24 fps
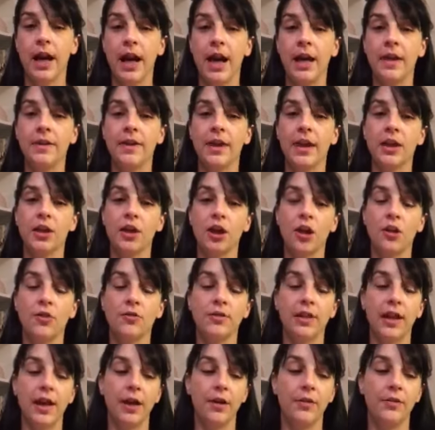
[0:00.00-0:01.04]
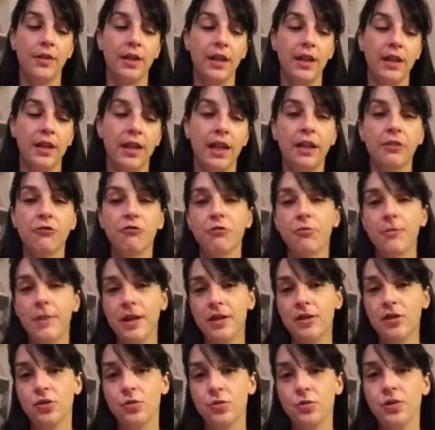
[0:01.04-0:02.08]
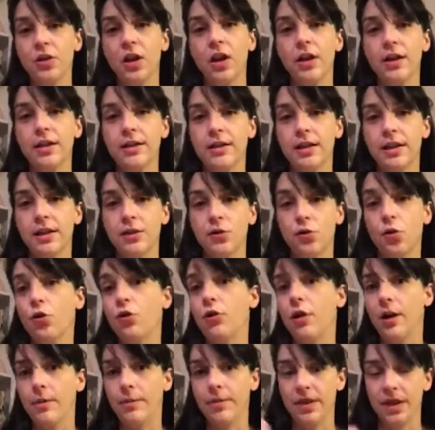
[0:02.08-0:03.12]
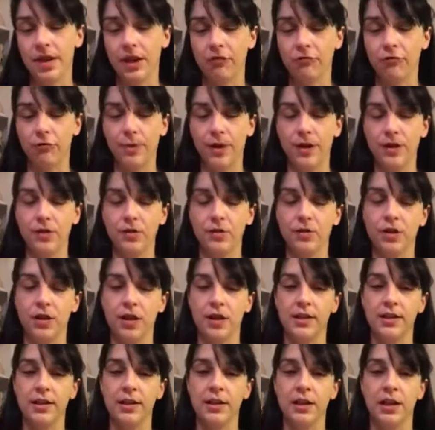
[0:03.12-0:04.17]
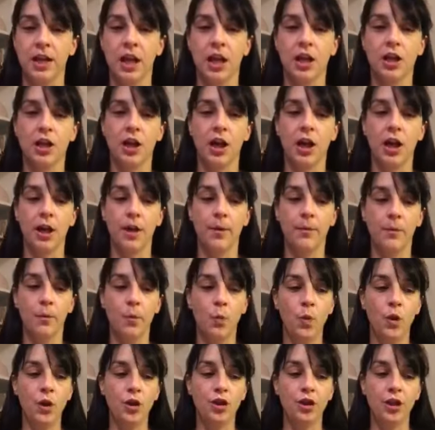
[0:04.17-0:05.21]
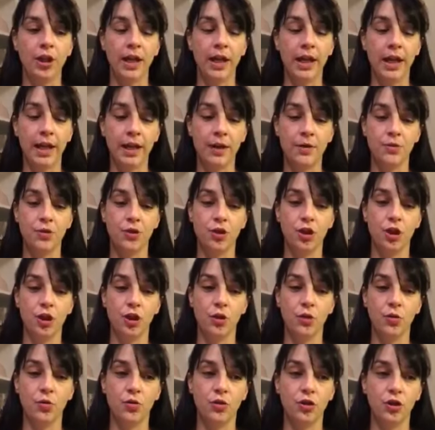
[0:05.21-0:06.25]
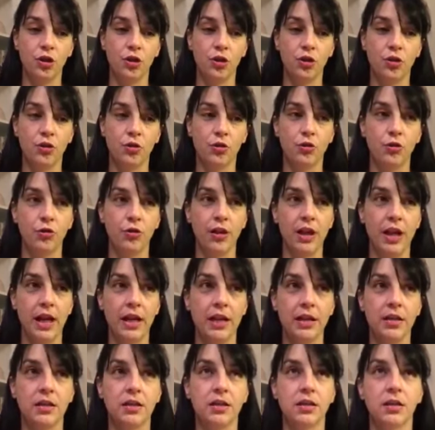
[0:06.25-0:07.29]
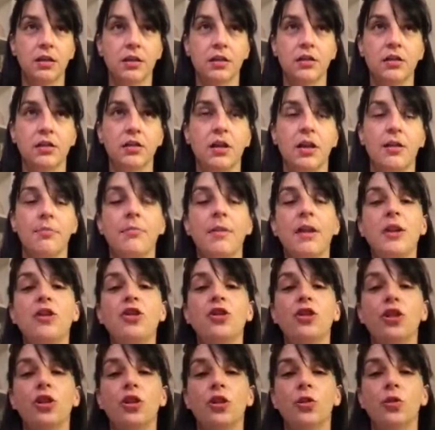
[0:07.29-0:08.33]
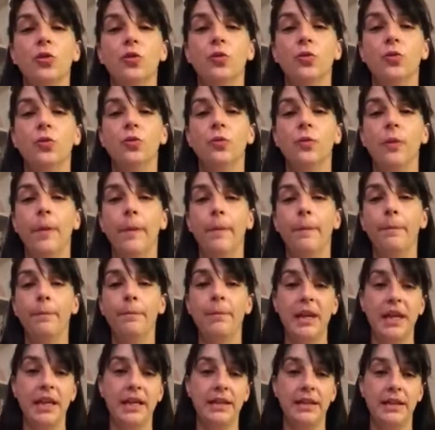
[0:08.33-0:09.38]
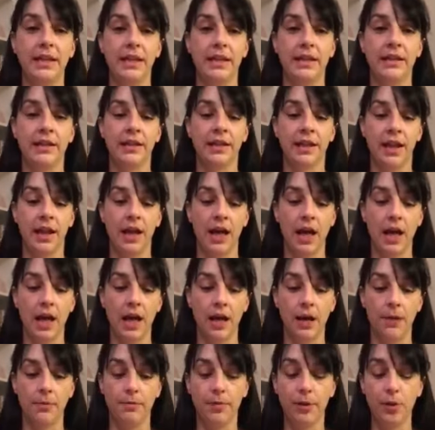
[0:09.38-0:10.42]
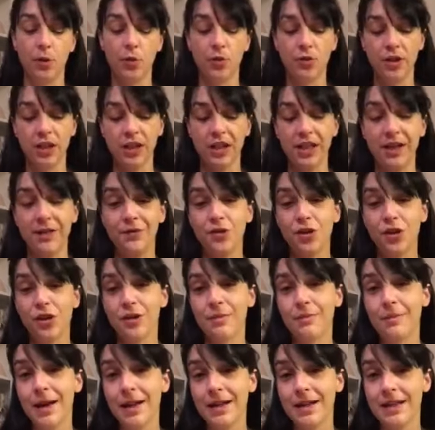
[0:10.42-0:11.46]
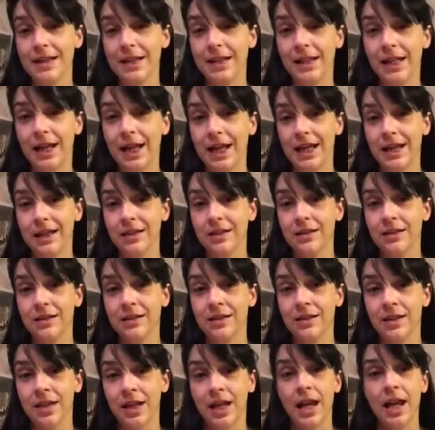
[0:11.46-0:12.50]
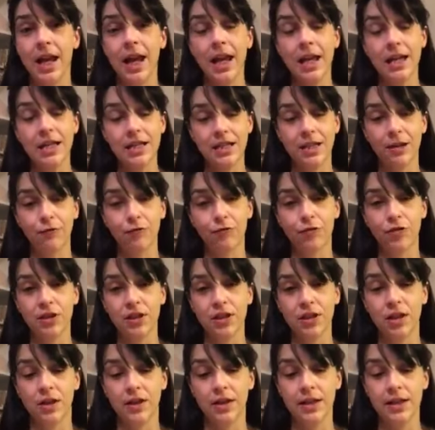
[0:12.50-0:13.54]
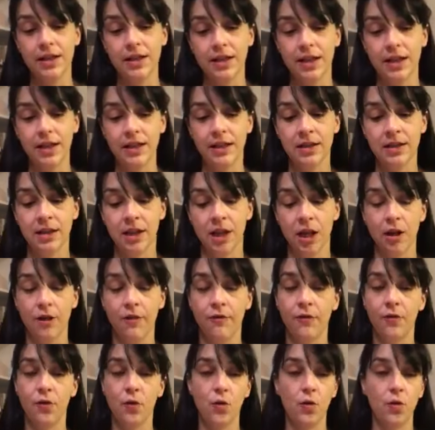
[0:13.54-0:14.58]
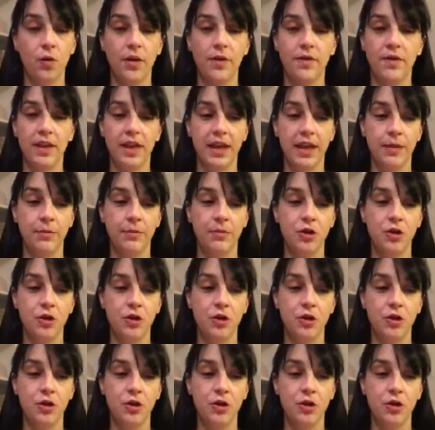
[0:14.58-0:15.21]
and they go down in incremental sizes, or up in incremental sizes, which allows you to create dimensional pieces, but it also gives you the mats and layers in different sizes for all of the